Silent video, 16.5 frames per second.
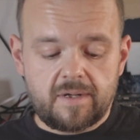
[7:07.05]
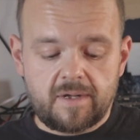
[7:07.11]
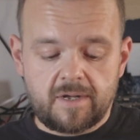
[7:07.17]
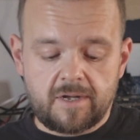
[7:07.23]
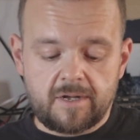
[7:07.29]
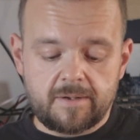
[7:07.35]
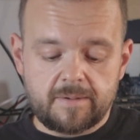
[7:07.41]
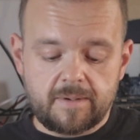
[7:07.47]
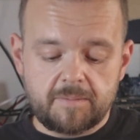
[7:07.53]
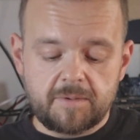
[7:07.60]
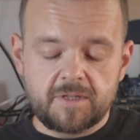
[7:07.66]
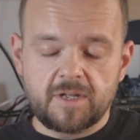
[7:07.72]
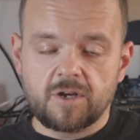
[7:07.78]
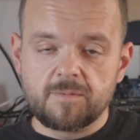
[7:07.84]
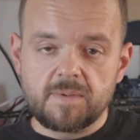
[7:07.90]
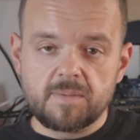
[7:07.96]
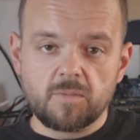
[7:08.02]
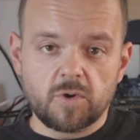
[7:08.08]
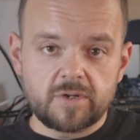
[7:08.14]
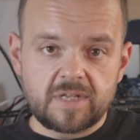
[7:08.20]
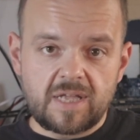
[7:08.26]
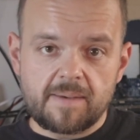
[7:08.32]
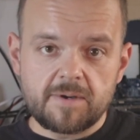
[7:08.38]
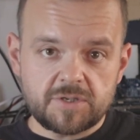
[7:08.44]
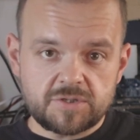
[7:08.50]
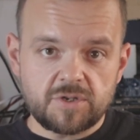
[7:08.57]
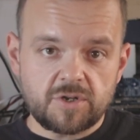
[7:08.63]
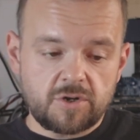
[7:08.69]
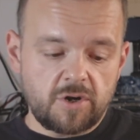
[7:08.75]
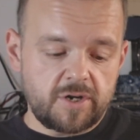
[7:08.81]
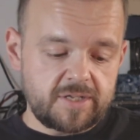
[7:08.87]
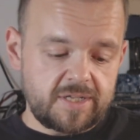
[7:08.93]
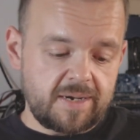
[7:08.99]
Uh, I mean, there could be more damage to the
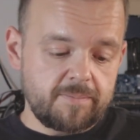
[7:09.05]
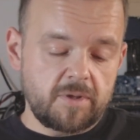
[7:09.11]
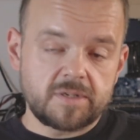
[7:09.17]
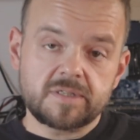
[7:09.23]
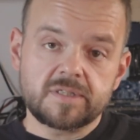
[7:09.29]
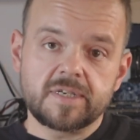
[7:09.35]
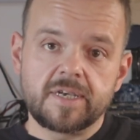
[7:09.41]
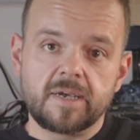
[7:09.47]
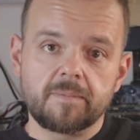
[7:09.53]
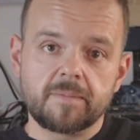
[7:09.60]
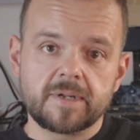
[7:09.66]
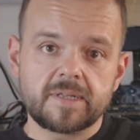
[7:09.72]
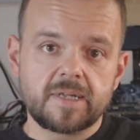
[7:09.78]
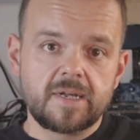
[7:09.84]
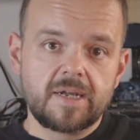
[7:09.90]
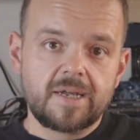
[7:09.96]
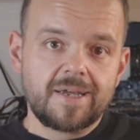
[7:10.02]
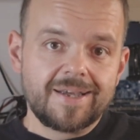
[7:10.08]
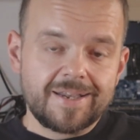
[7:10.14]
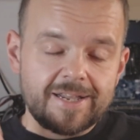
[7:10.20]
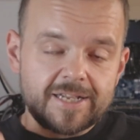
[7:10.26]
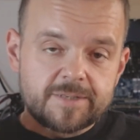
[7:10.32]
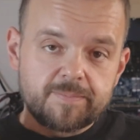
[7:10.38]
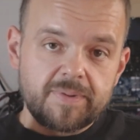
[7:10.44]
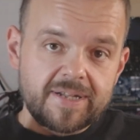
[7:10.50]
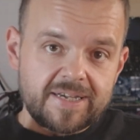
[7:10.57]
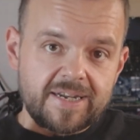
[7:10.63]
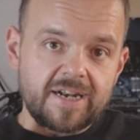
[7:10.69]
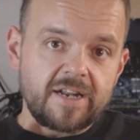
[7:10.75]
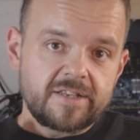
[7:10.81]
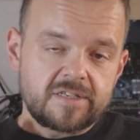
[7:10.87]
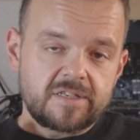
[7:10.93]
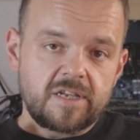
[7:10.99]
card that I'm not seeing, but let's plug it
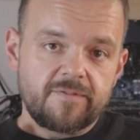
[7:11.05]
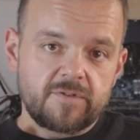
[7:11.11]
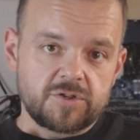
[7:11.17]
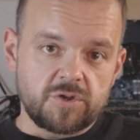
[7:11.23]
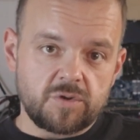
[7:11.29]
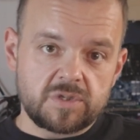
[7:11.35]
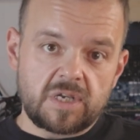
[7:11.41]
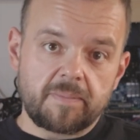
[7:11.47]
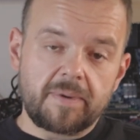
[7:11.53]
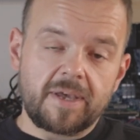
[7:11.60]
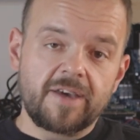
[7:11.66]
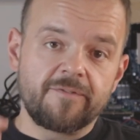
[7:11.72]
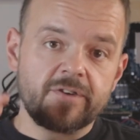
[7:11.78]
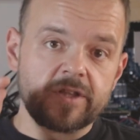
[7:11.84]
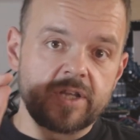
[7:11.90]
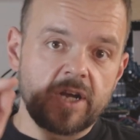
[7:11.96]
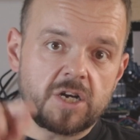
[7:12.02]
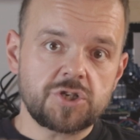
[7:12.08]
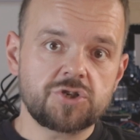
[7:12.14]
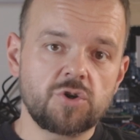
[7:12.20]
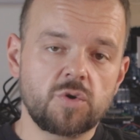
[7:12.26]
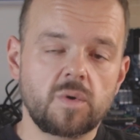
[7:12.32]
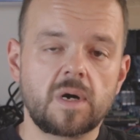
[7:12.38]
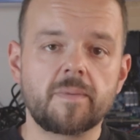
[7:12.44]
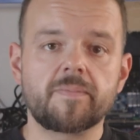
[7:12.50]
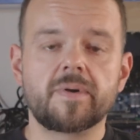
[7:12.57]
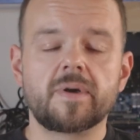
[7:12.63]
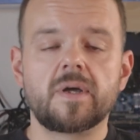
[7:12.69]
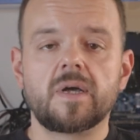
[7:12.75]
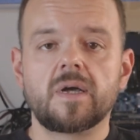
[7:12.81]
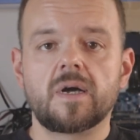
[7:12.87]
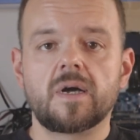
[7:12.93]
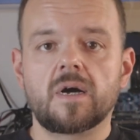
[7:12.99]
in and see if it shows up. If it does show up,
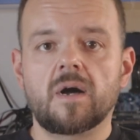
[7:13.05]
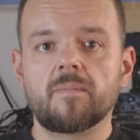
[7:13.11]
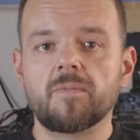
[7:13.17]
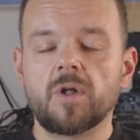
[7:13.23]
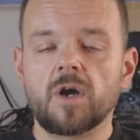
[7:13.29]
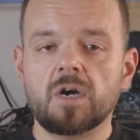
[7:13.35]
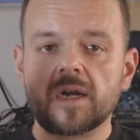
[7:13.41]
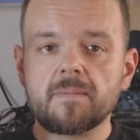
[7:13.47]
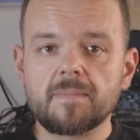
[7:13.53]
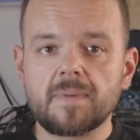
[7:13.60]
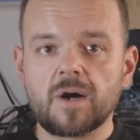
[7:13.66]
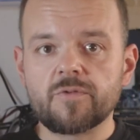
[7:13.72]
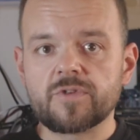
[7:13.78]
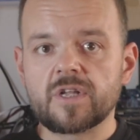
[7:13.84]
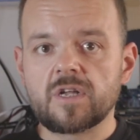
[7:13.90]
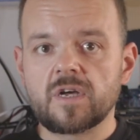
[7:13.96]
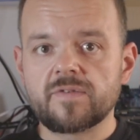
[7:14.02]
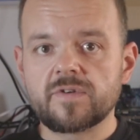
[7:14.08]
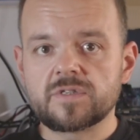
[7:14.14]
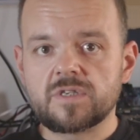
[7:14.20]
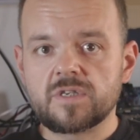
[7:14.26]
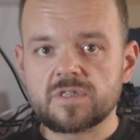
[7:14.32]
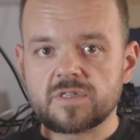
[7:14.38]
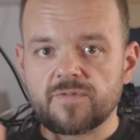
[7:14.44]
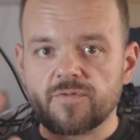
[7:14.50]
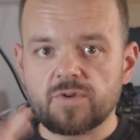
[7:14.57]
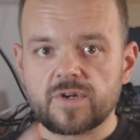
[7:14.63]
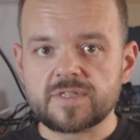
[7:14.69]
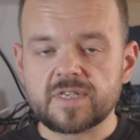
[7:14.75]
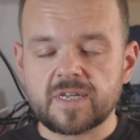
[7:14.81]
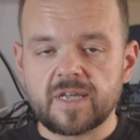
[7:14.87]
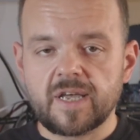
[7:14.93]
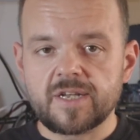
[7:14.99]
I'm not gonna mount it, obviously it's a
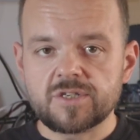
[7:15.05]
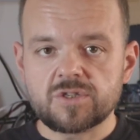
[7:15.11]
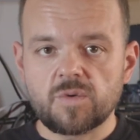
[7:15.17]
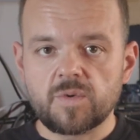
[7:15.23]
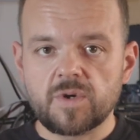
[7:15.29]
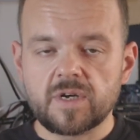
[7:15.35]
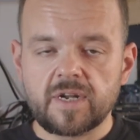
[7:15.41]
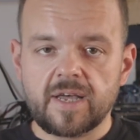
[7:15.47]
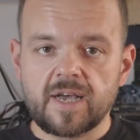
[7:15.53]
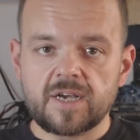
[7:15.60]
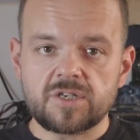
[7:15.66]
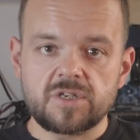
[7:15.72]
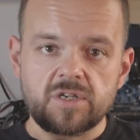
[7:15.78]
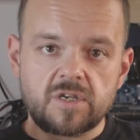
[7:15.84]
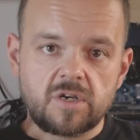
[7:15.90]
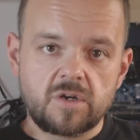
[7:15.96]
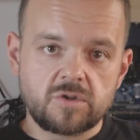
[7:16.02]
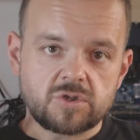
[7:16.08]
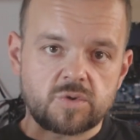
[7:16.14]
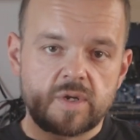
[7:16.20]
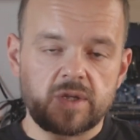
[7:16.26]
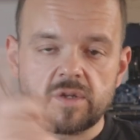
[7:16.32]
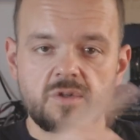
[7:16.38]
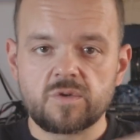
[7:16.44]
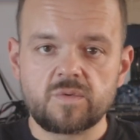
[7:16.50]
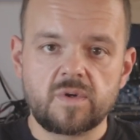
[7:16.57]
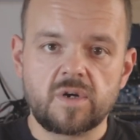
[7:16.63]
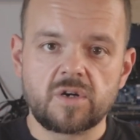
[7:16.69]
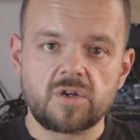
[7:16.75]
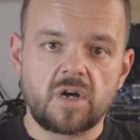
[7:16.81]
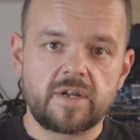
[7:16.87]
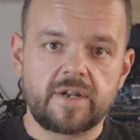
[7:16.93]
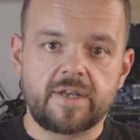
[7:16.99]
forensic case, so we're gonna actually go straight into
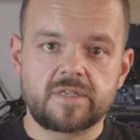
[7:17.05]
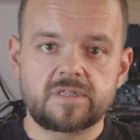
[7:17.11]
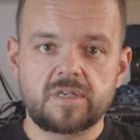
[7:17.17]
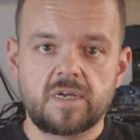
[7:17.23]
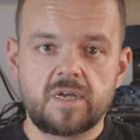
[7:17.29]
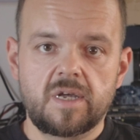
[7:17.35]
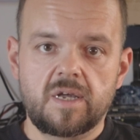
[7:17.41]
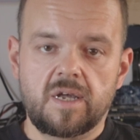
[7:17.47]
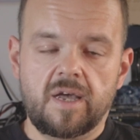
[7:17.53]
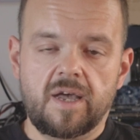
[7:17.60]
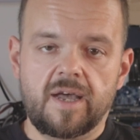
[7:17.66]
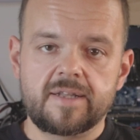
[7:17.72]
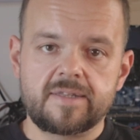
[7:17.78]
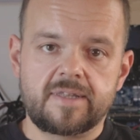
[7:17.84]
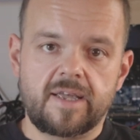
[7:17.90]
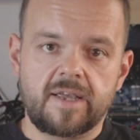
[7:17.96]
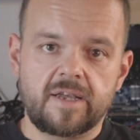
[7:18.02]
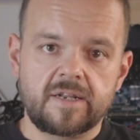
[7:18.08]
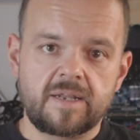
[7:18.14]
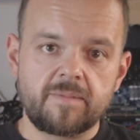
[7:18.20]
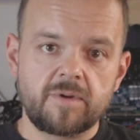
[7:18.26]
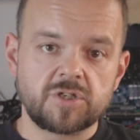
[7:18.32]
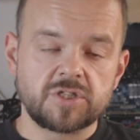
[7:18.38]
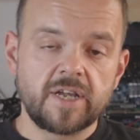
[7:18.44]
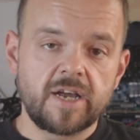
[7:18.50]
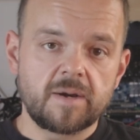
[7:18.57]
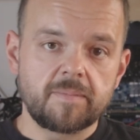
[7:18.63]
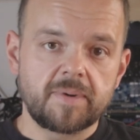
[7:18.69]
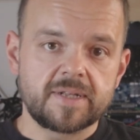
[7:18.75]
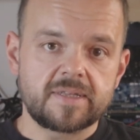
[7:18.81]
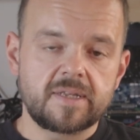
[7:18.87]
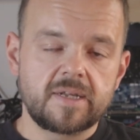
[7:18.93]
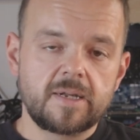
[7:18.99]
Gardonics and take an image there,
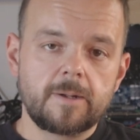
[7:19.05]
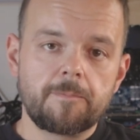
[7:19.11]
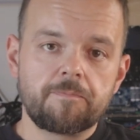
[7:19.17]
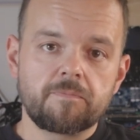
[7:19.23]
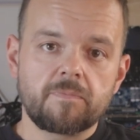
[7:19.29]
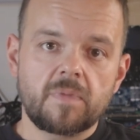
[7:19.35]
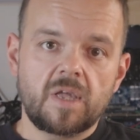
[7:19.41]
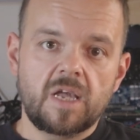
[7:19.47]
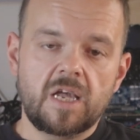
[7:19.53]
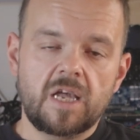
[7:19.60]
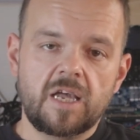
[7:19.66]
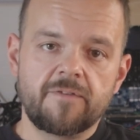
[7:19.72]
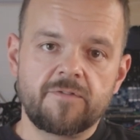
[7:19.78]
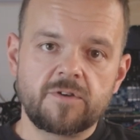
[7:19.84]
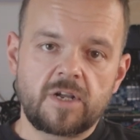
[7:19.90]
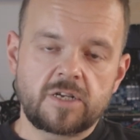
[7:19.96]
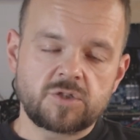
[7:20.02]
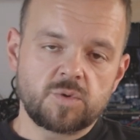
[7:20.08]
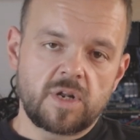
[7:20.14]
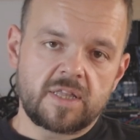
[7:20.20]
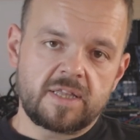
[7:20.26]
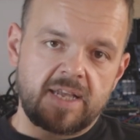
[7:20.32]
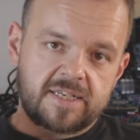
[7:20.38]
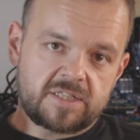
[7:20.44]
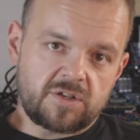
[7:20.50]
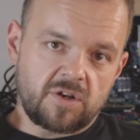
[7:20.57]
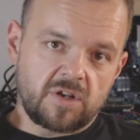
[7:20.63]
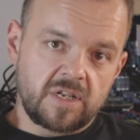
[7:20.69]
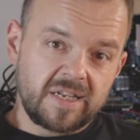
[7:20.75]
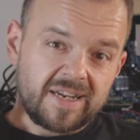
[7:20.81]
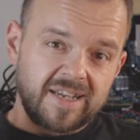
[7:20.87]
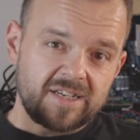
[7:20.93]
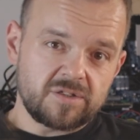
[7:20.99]
but if I just wanna test it on
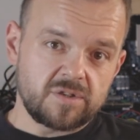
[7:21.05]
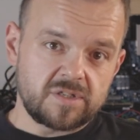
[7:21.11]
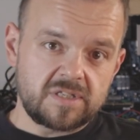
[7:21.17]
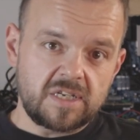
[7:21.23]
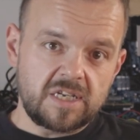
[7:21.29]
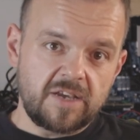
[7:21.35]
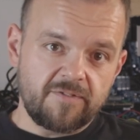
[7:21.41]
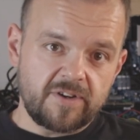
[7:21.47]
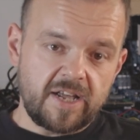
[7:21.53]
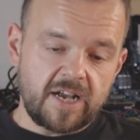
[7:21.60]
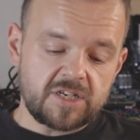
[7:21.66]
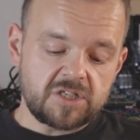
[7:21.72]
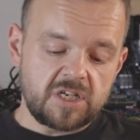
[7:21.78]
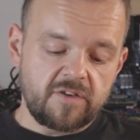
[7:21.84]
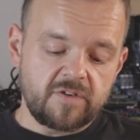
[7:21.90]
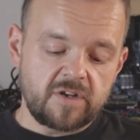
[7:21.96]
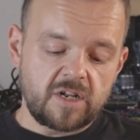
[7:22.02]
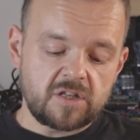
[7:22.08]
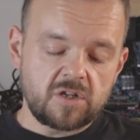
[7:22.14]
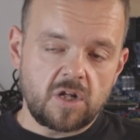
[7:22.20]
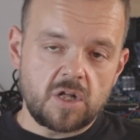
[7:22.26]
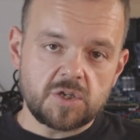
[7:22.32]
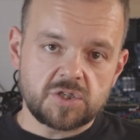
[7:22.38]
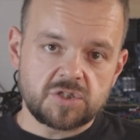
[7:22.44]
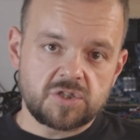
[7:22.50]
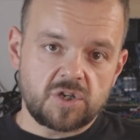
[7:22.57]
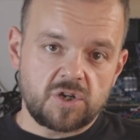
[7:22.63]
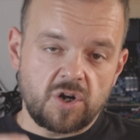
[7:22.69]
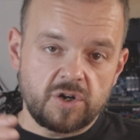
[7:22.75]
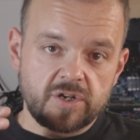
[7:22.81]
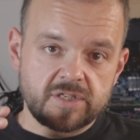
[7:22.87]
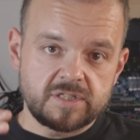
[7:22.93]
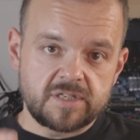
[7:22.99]
Linux to see if it actually even acknowledges the
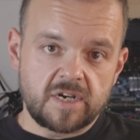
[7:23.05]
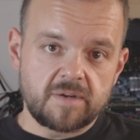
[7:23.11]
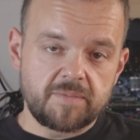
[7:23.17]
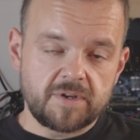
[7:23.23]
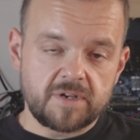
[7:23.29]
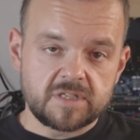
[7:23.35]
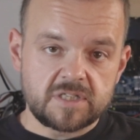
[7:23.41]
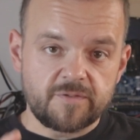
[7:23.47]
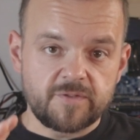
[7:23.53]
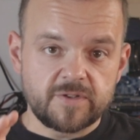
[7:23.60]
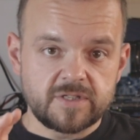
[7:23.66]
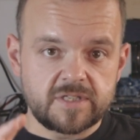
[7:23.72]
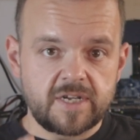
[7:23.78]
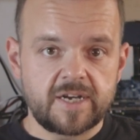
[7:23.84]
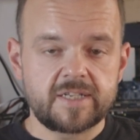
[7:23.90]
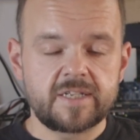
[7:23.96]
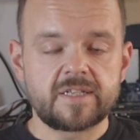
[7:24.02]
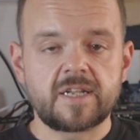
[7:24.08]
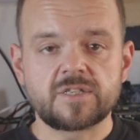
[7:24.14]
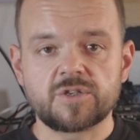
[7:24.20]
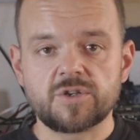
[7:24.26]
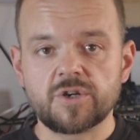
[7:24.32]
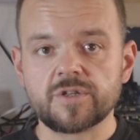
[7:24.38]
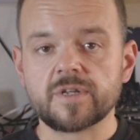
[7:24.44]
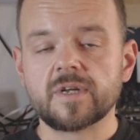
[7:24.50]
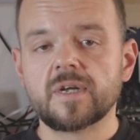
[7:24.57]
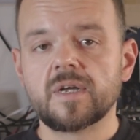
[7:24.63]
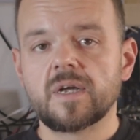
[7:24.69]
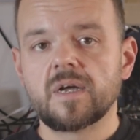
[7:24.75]
card is there, because if it's there, then that's good.